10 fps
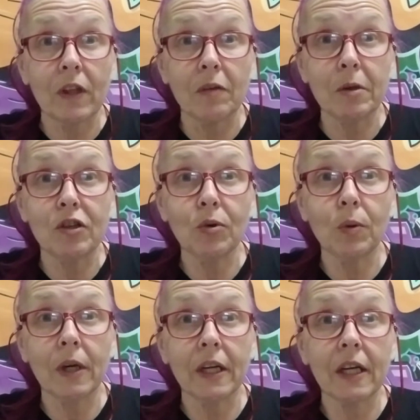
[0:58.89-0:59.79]
they've been
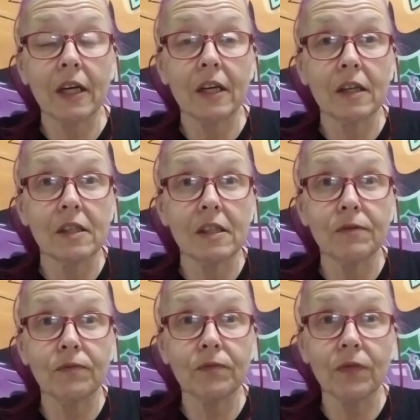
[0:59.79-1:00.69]
doing is
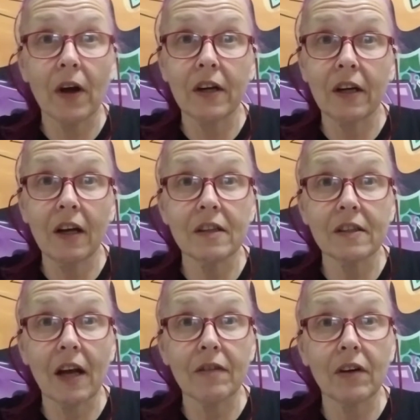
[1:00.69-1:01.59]
Friday nights
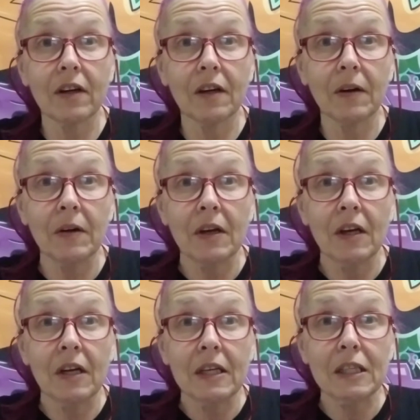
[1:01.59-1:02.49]
they have a
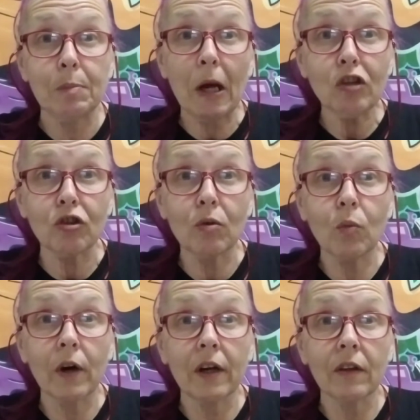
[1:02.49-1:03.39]
special
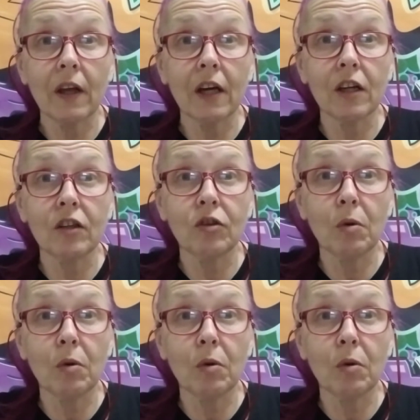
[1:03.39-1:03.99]
where they do